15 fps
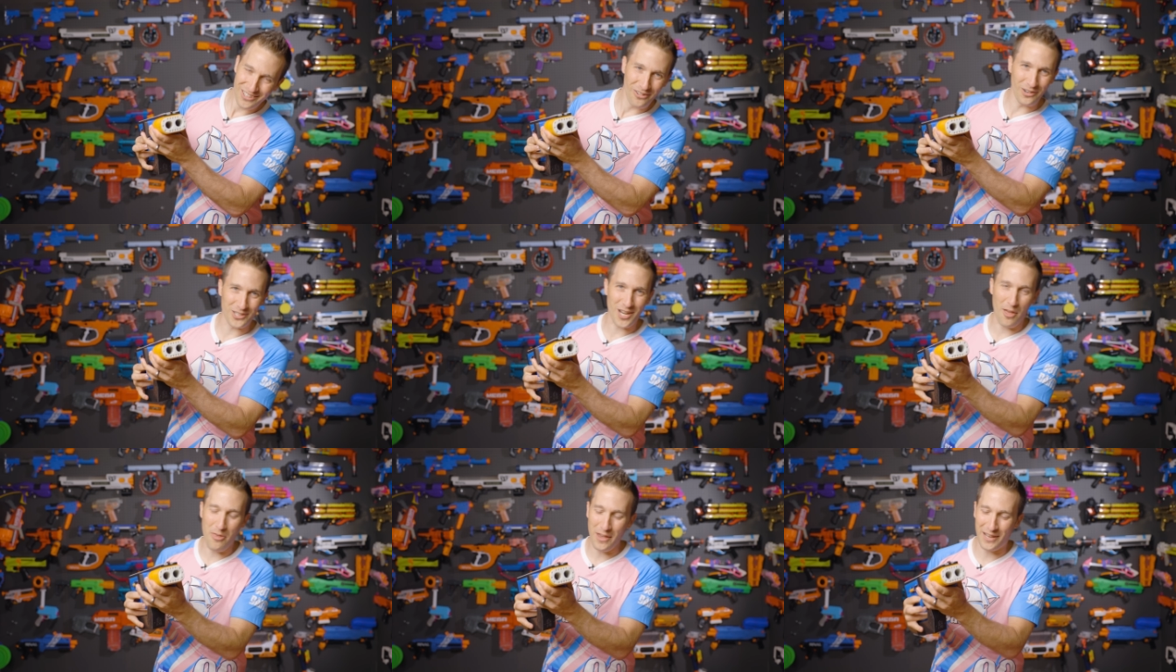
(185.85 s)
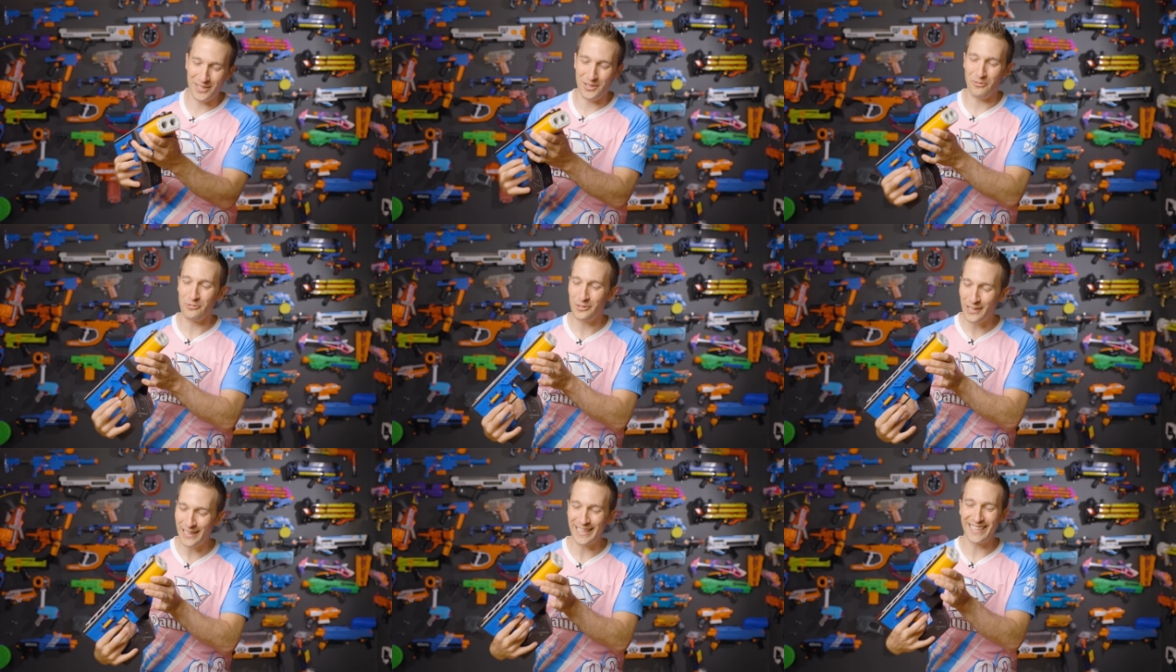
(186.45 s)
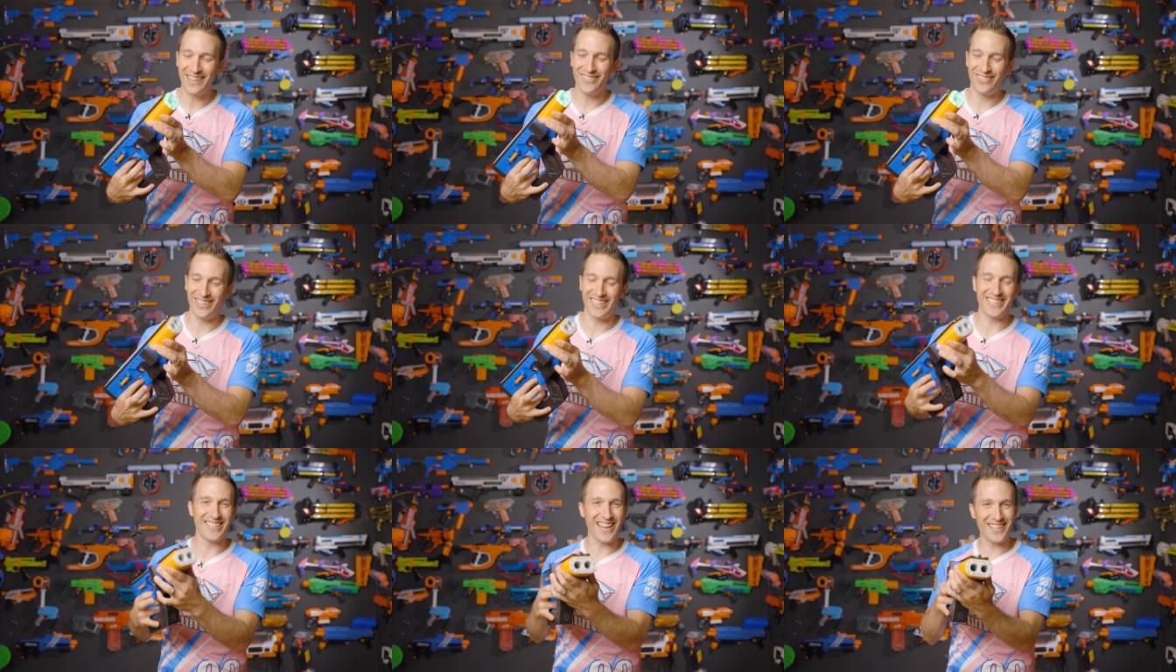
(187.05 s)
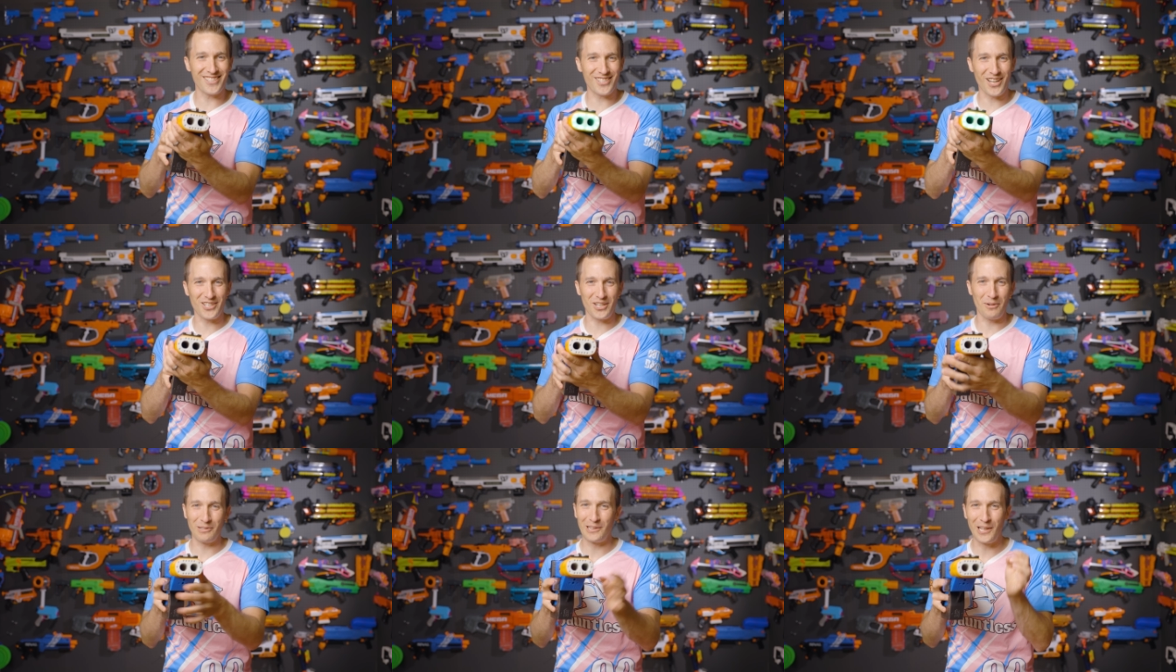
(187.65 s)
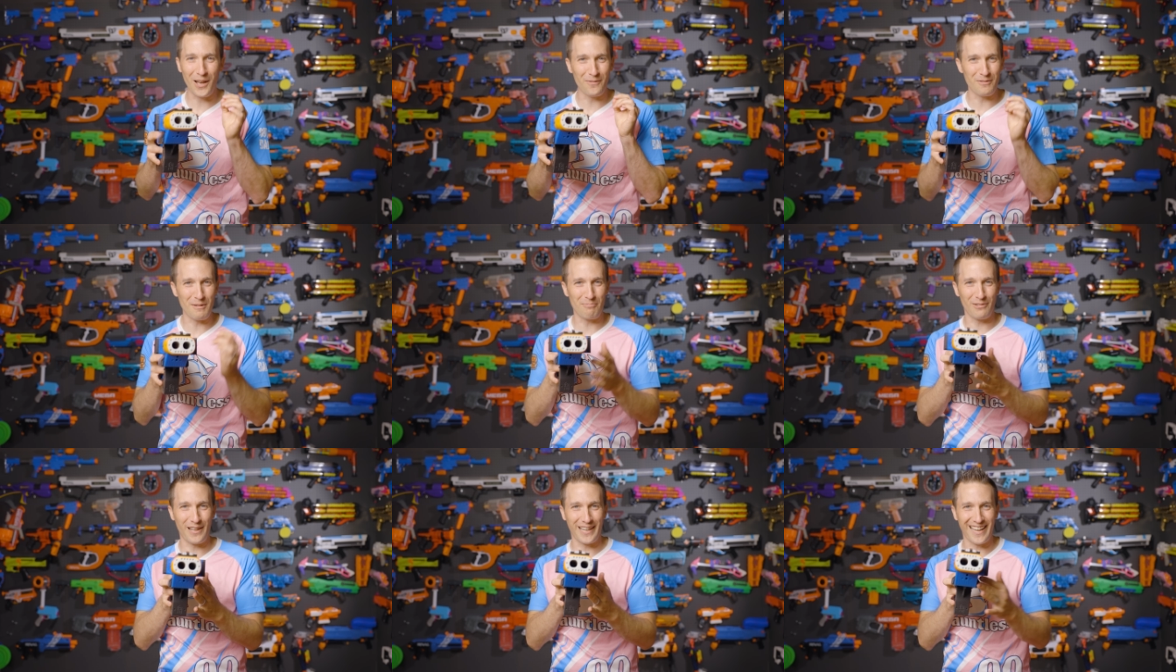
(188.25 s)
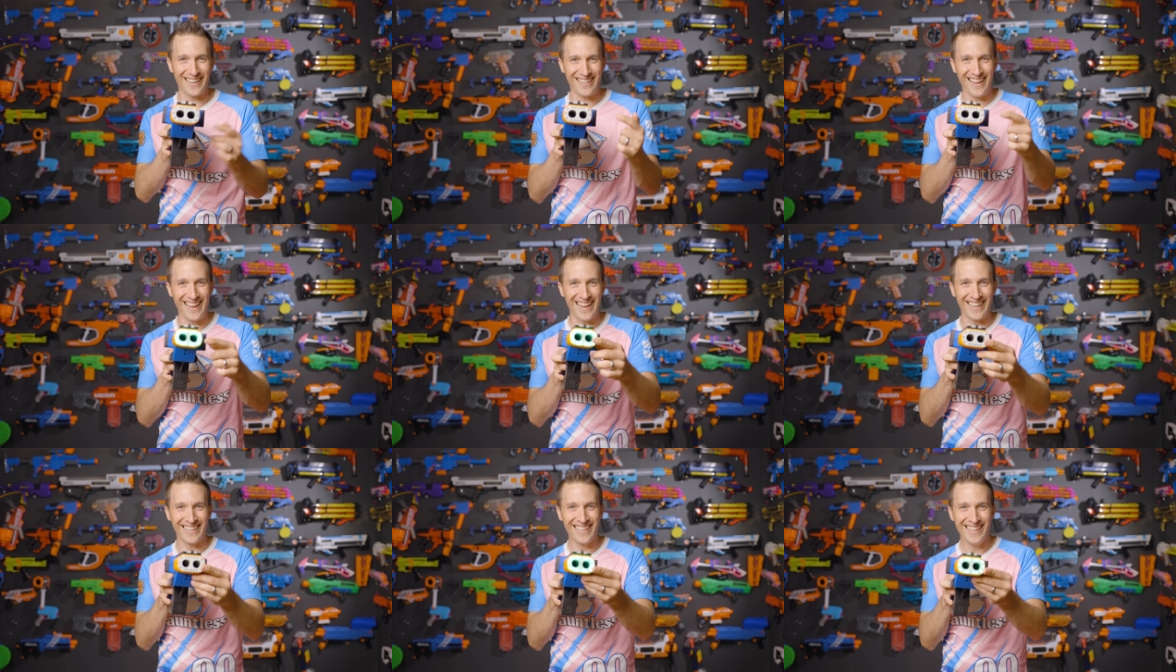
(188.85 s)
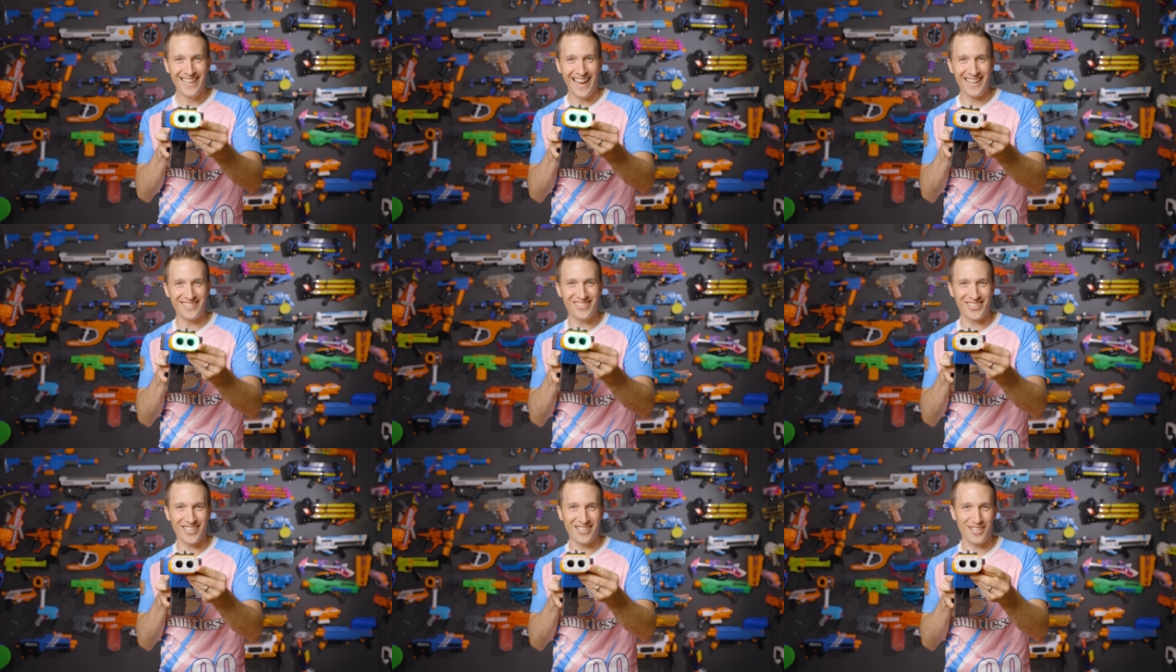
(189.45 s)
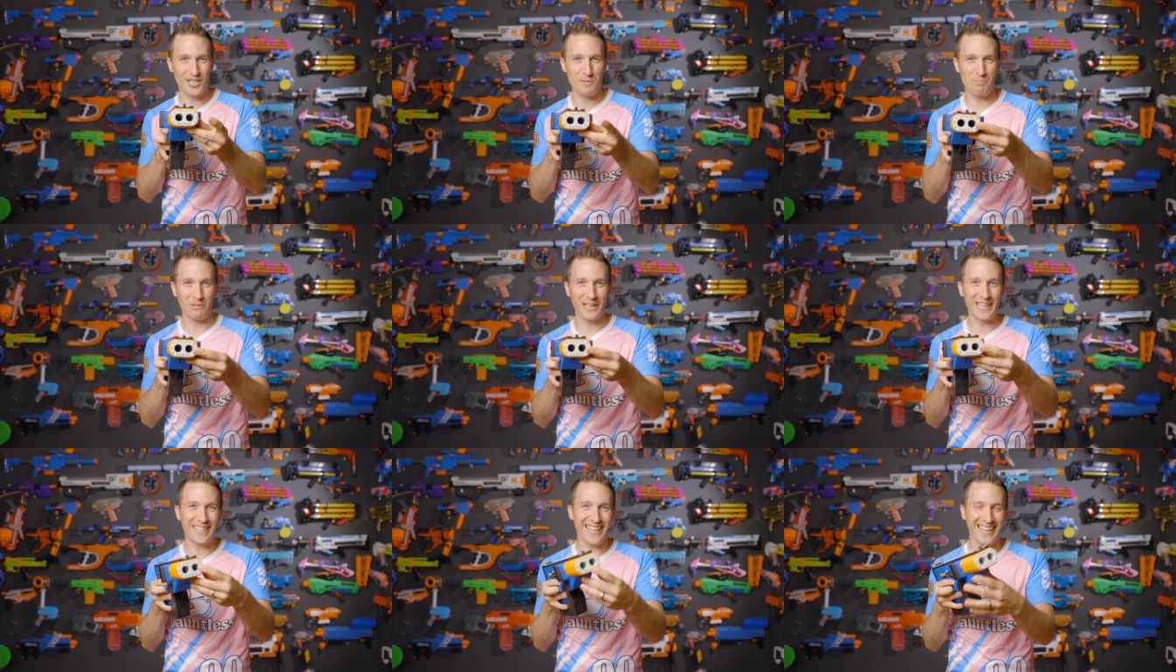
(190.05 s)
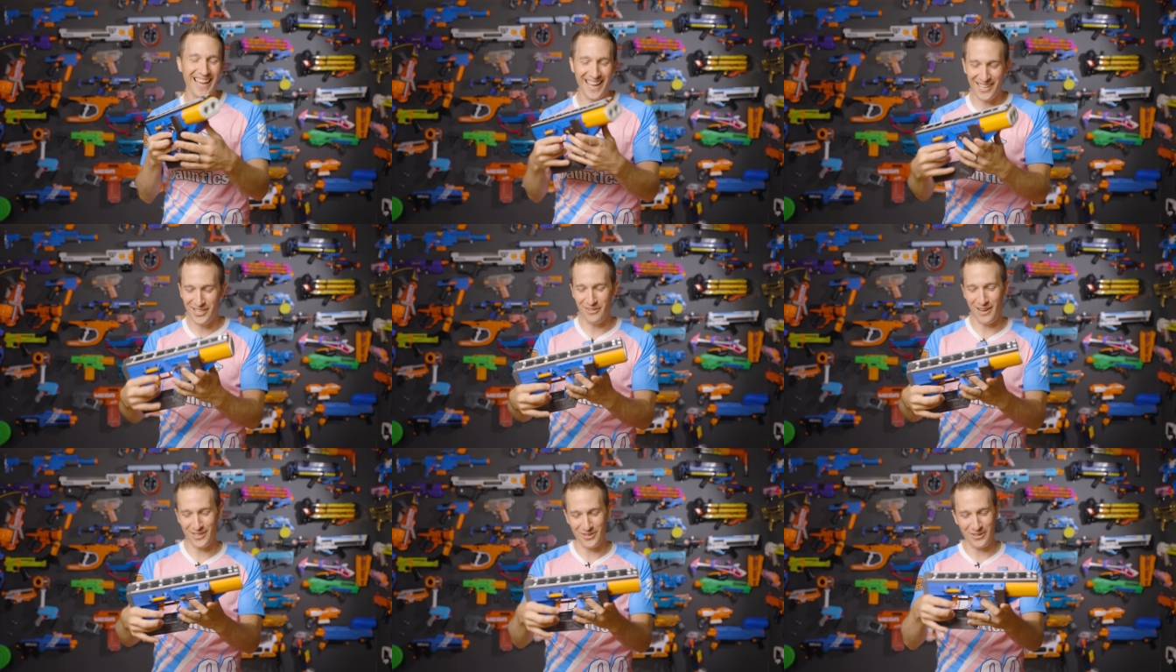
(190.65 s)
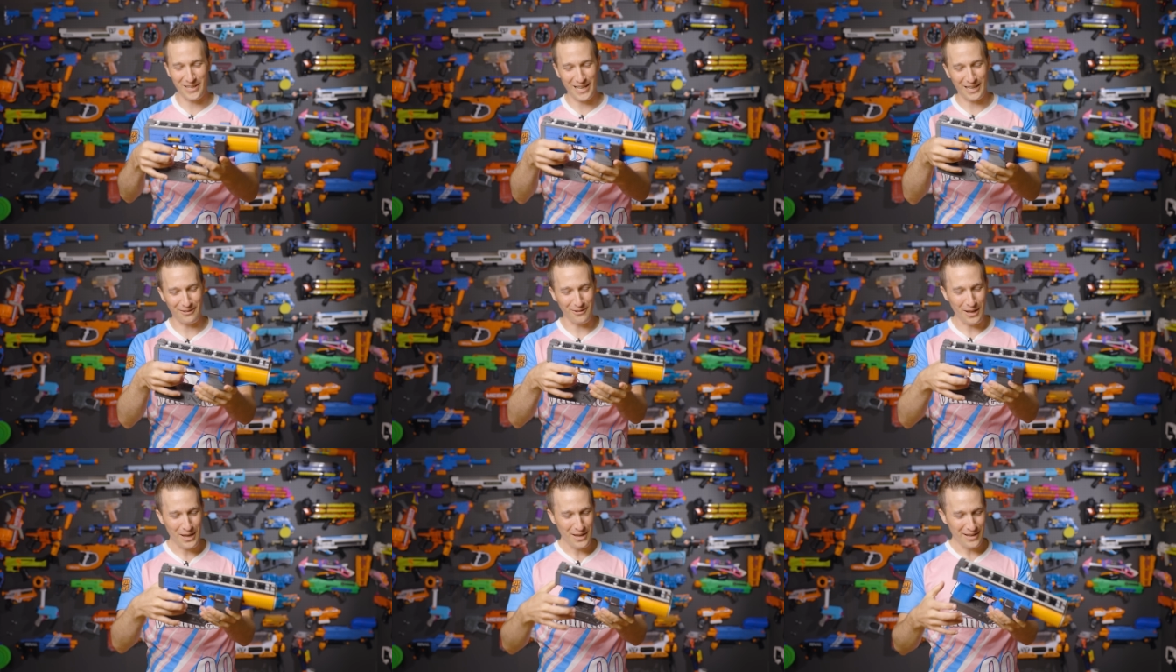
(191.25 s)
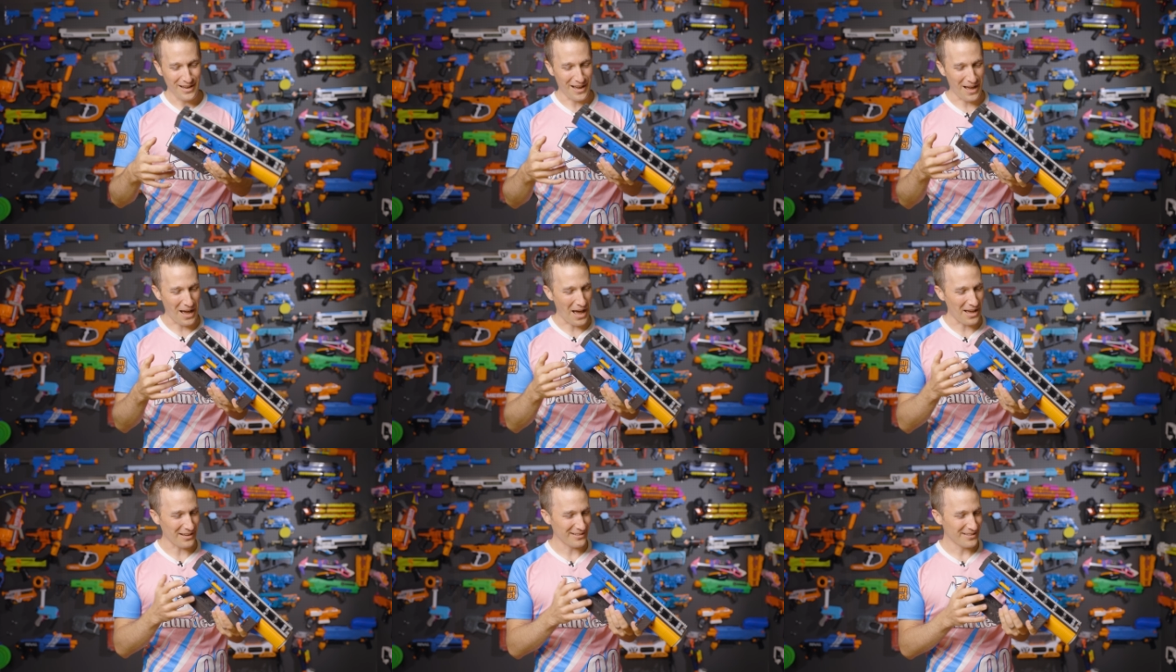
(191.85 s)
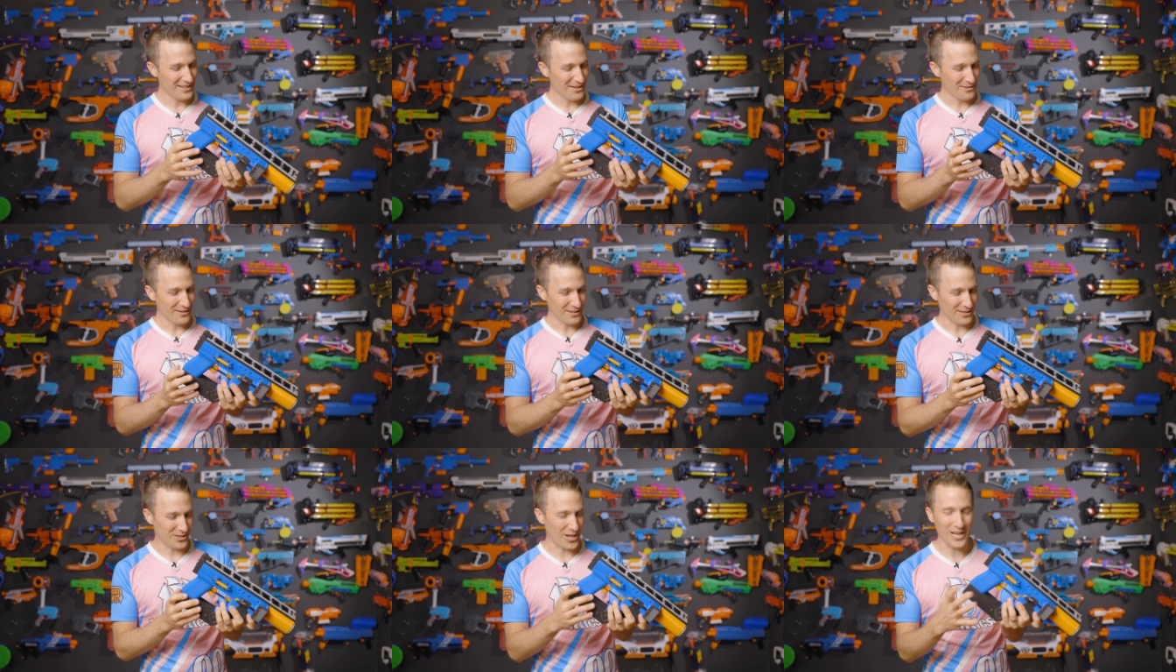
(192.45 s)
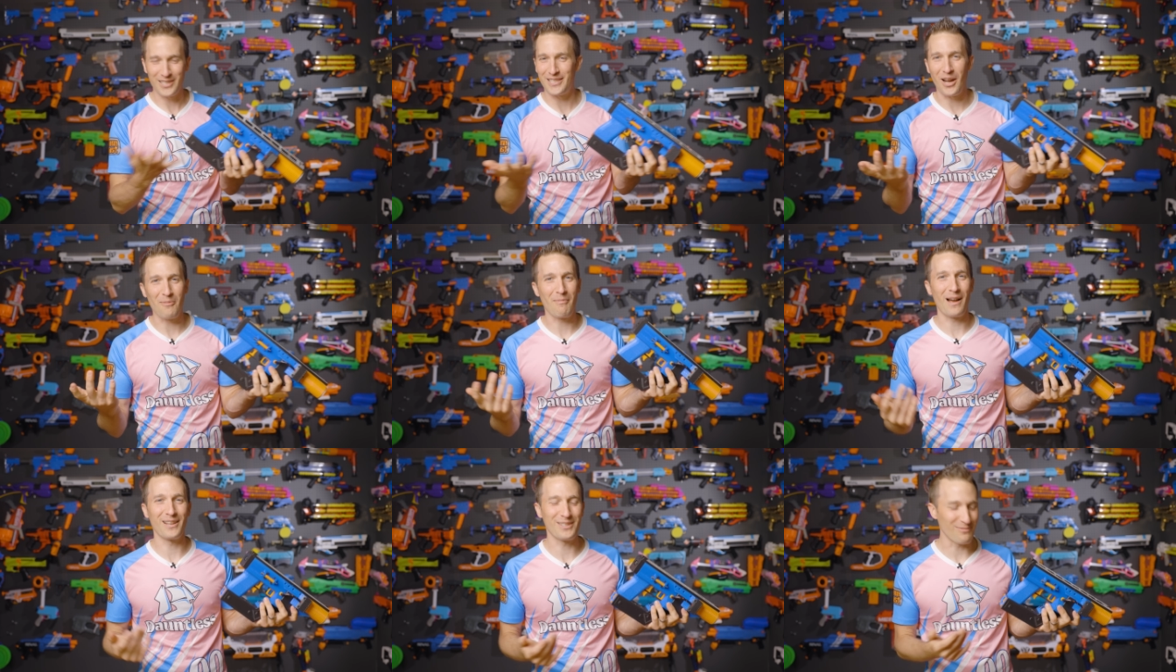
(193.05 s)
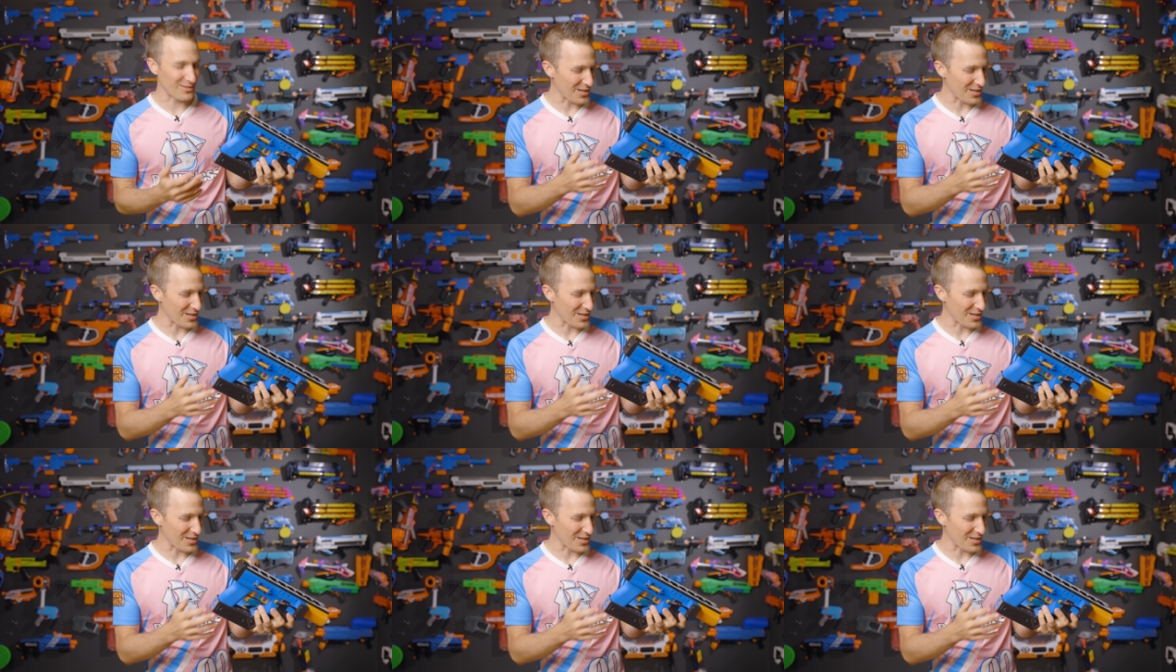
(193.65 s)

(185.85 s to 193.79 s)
which I think is a really, really nice touch. I would love to be playing at night and see this blinking at you as you're getting uh, chased down by some